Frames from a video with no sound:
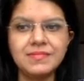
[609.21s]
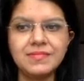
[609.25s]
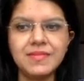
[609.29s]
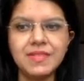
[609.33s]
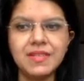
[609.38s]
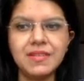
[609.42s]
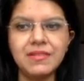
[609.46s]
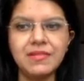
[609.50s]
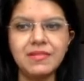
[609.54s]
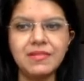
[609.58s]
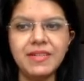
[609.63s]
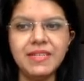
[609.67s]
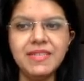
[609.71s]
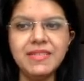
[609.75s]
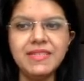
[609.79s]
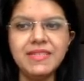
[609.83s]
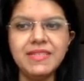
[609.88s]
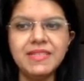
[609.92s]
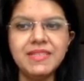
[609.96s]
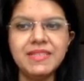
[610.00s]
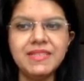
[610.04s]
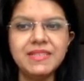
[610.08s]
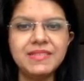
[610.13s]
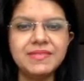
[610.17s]

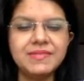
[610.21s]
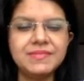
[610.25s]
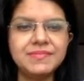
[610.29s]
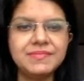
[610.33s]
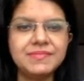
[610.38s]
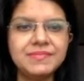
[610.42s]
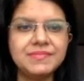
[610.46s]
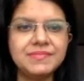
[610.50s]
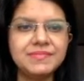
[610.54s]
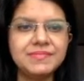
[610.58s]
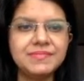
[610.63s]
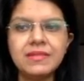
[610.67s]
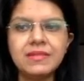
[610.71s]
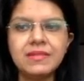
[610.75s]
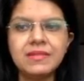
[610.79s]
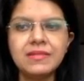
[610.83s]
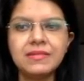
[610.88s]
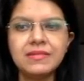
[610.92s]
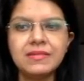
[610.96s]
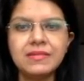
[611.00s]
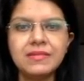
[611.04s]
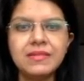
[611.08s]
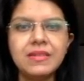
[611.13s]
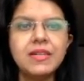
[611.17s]
Alright.
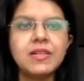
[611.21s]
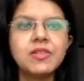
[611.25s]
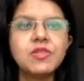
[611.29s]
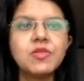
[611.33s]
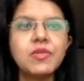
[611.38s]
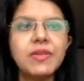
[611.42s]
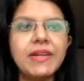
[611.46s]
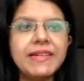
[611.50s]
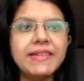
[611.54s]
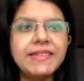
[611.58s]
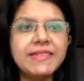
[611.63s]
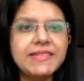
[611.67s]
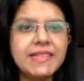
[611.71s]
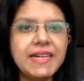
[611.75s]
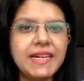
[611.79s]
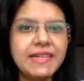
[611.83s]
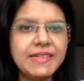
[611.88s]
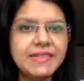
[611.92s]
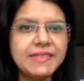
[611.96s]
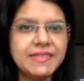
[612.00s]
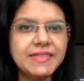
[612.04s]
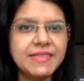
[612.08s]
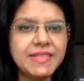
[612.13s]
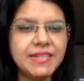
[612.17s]
So let us
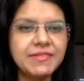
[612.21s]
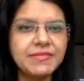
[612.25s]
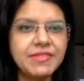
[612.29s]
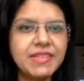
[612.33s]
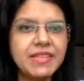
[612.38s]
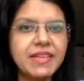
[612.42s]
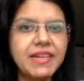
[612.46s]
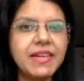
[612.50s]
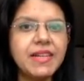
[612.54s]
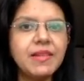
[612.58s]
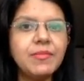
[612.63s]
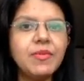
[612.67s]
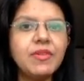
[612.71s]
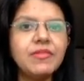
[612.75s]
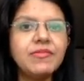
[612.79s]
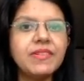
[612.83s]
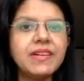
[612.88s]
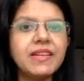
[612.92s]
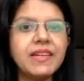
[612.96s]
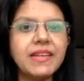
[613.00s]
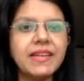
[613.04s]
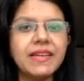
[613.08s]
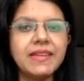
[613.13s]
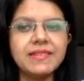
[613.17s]
understand with the help of
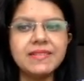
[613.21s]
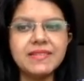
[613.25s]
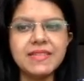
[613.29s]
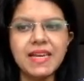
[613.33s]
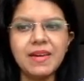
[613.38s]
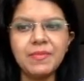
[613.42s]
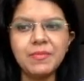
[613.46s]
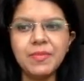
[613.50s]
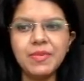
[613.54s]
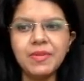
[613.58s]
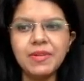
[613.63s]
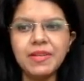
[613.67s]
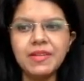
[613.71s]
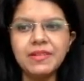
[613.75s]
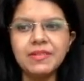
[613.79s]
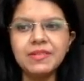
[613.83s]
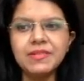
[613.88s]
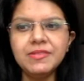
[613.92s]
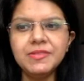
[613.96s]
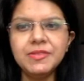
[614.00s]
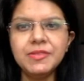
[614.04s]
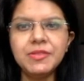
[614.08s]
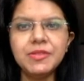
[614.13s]
an example here.